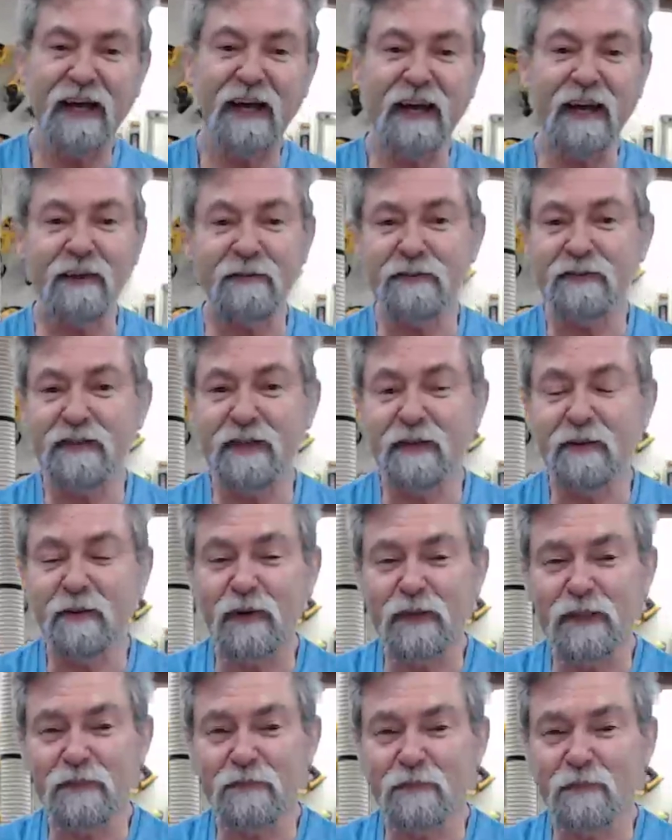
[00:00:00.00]
I love seeing
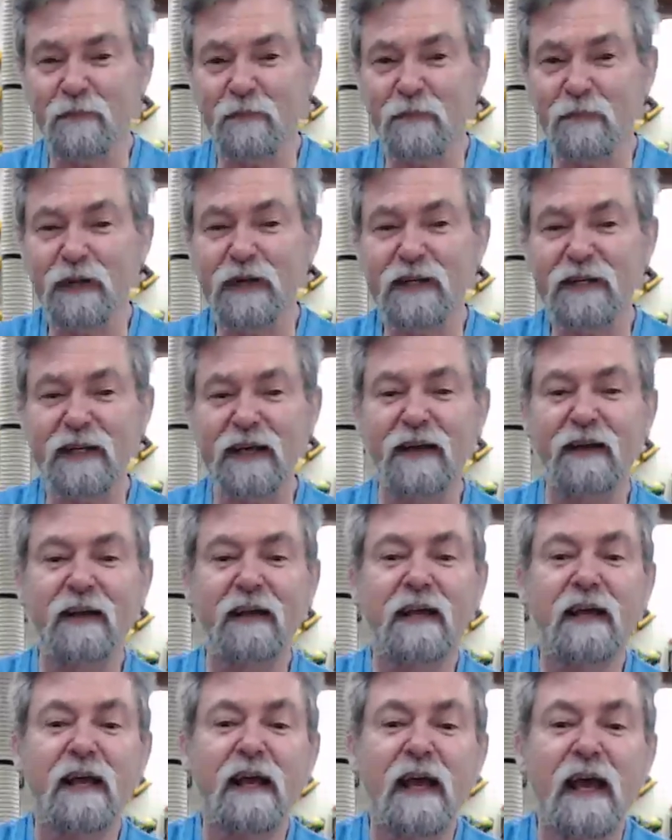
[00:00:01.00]
what he's bringing down.
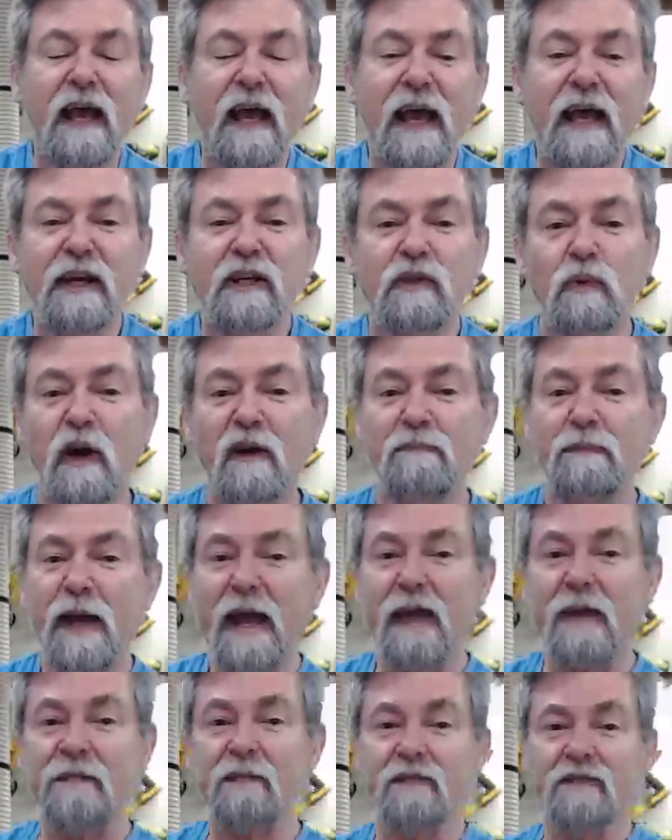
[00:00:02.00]
And his wife
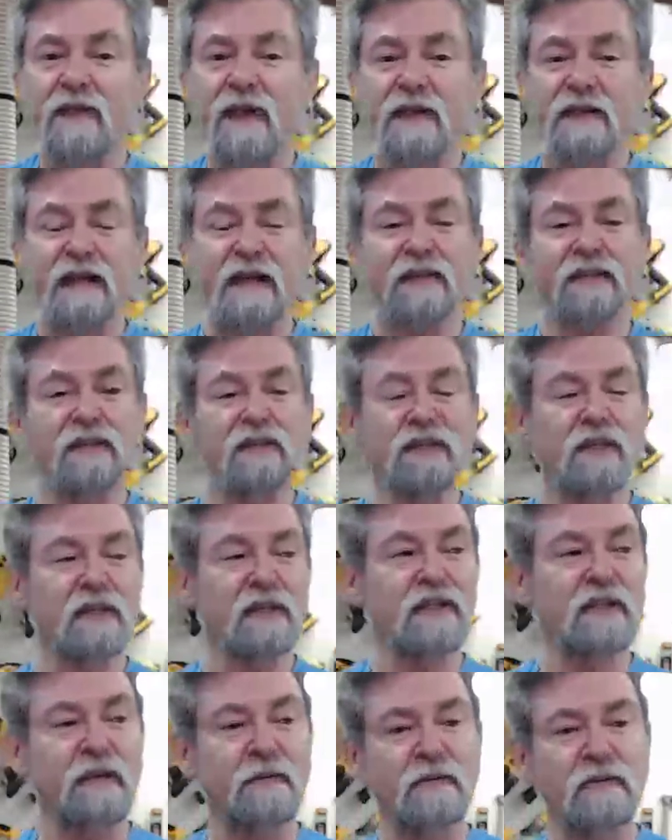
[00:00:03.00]
Pam is fantastic. She
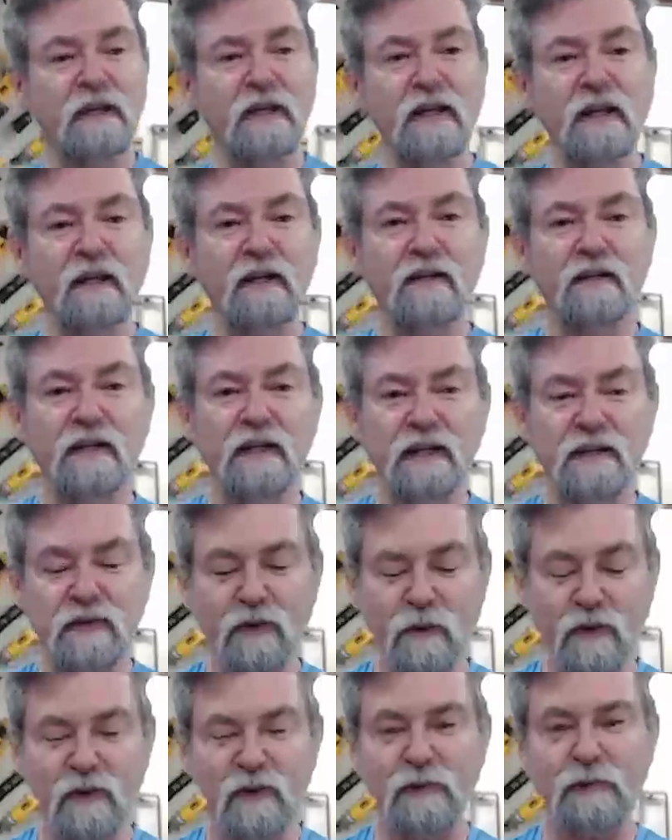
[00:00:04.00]
jumps in and does
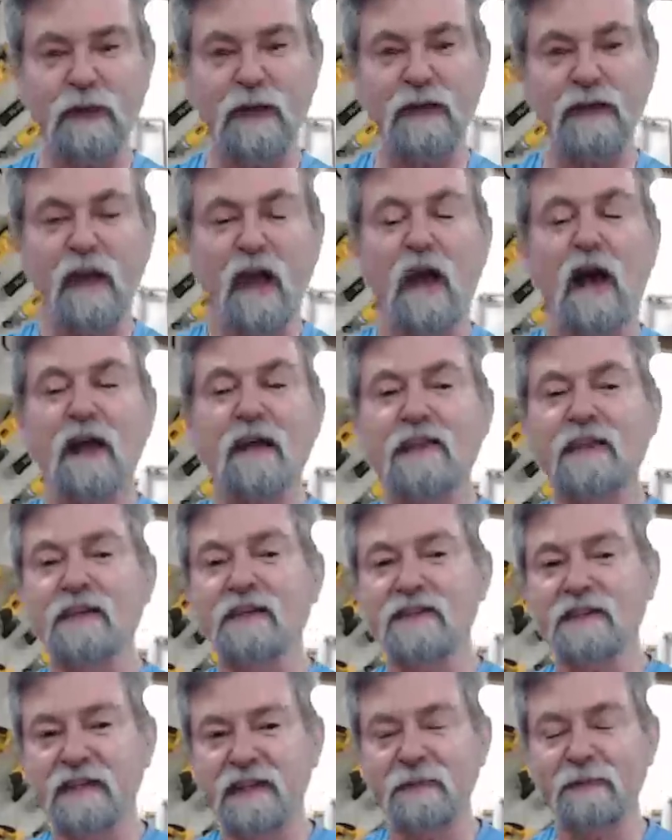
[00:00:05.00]
all the display. I
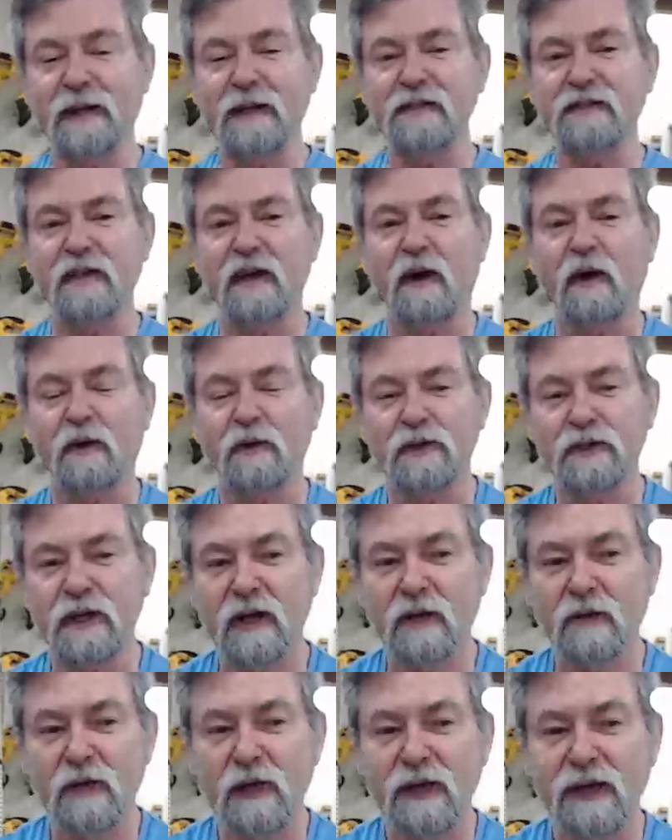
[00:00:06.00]
think she runs the whole
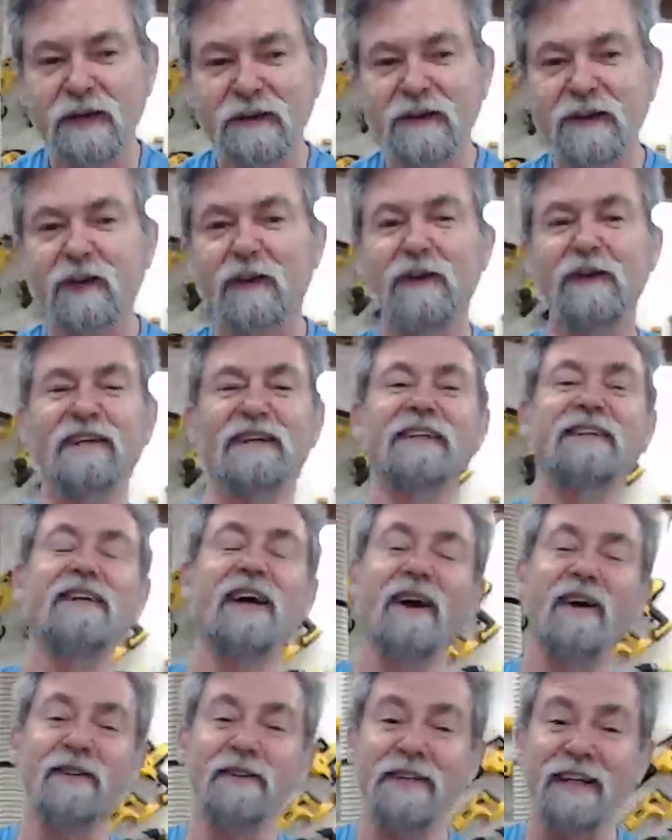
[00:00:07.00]
show.
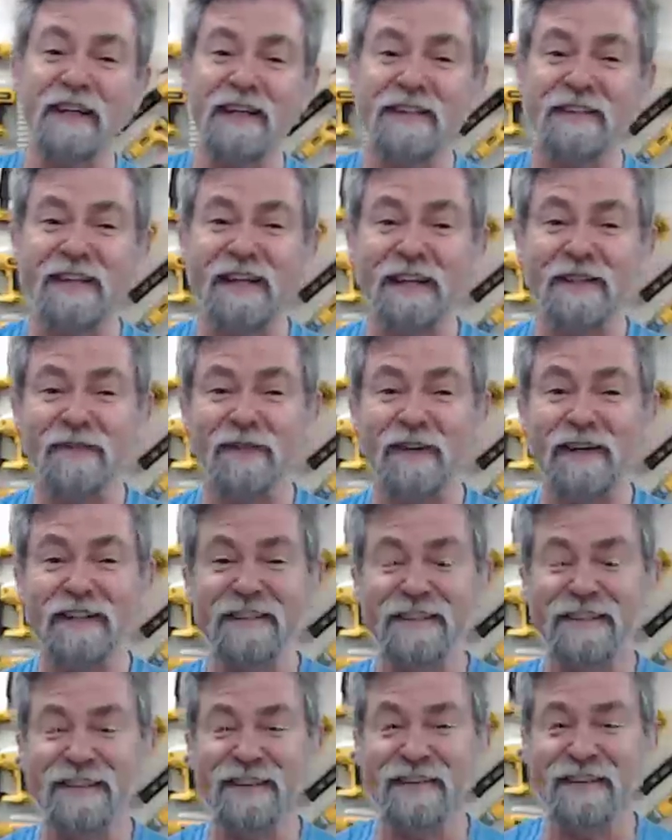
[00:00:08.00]
Cole just does what
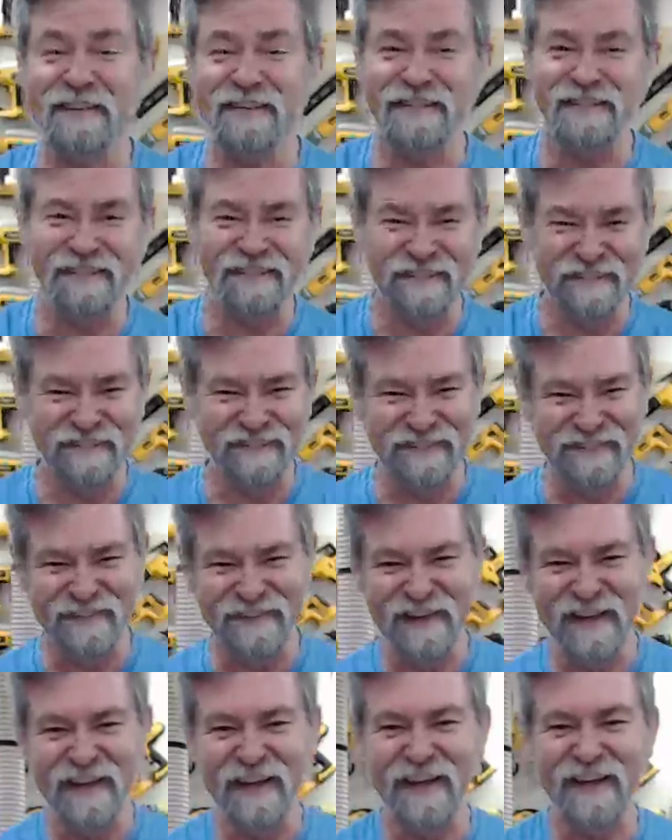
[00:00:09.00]
he's told.
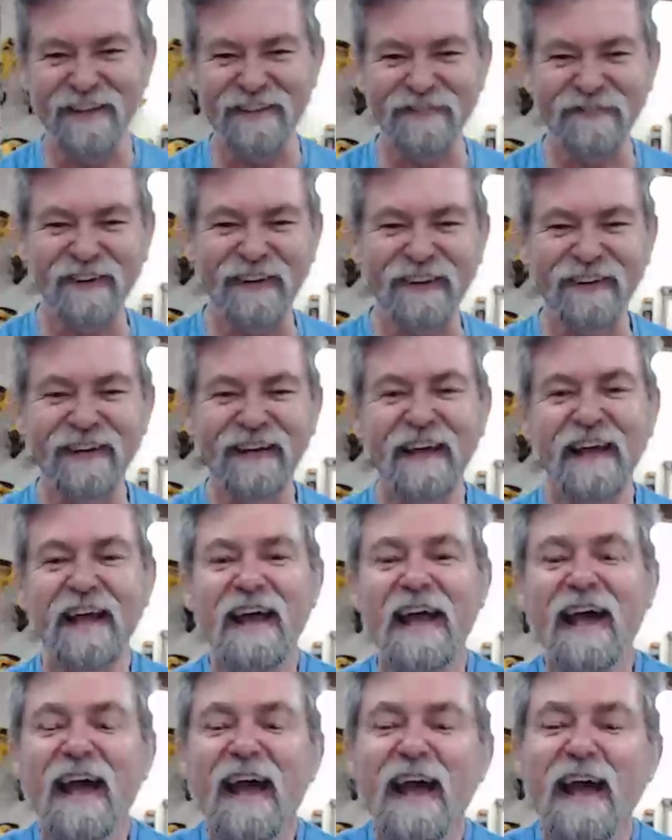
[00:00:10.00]
It's fun.
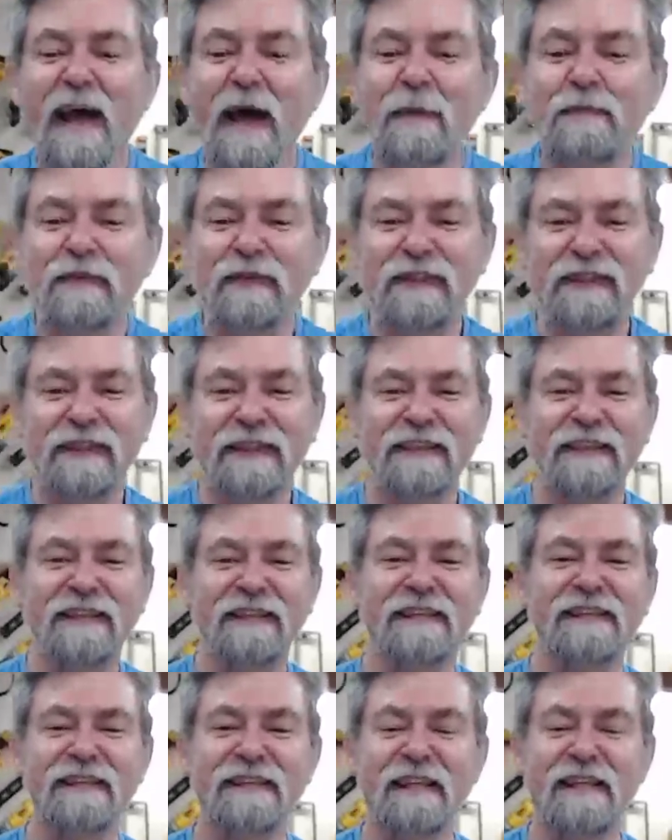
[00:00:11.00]

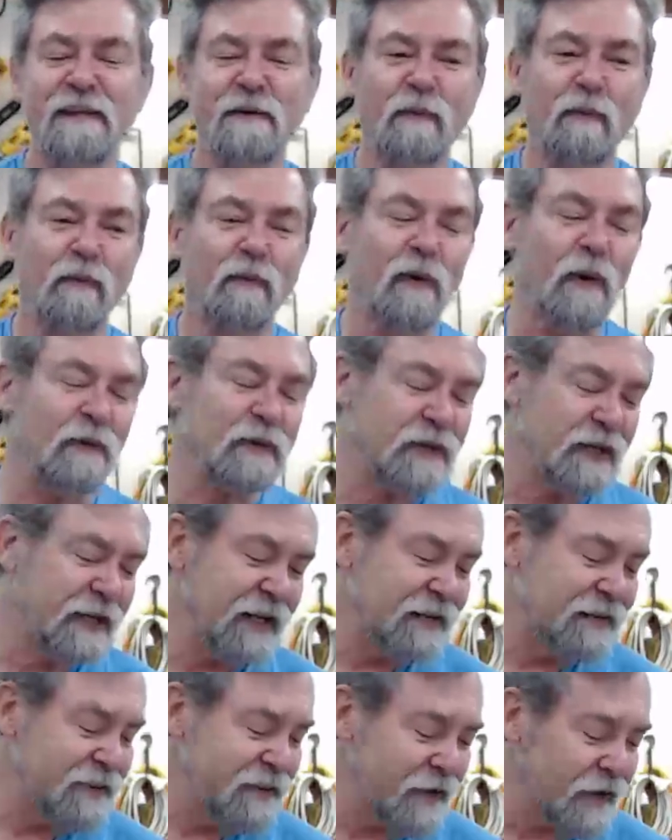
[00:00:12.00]
What was I
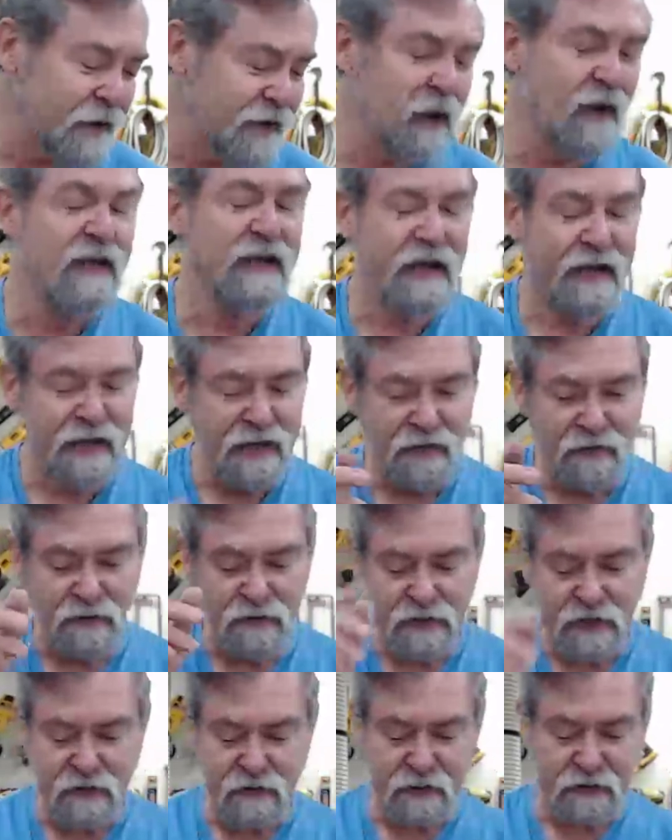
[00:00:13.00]
going to say? Okay,
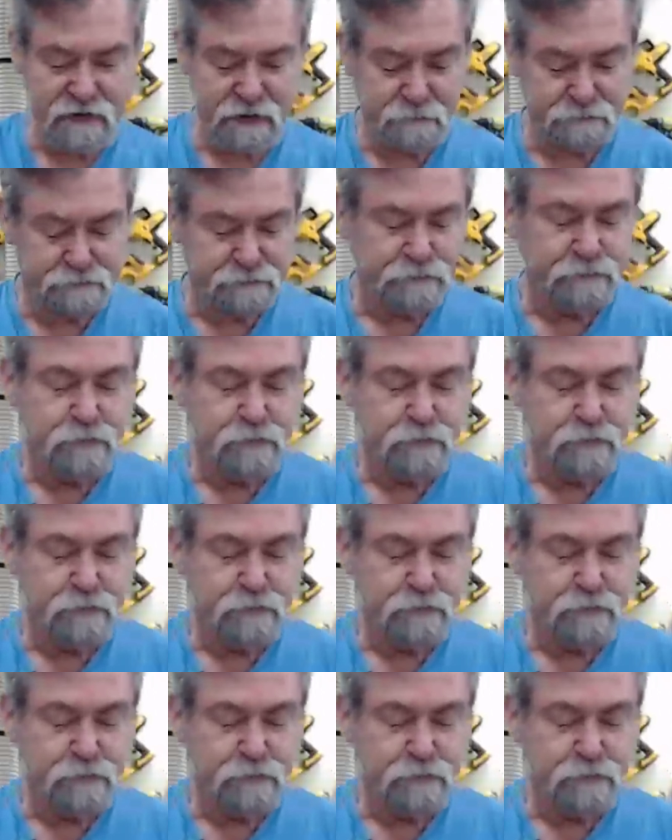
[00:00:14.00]
interesting things.